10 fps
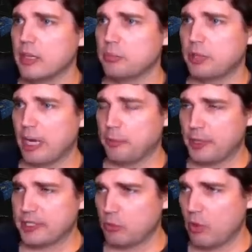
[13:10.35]
Player
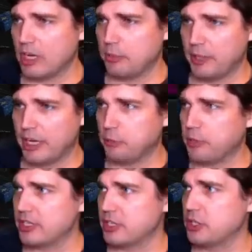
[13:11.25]
Present 1 and Player
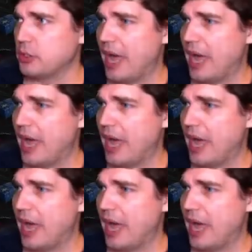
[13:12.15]
Present 2.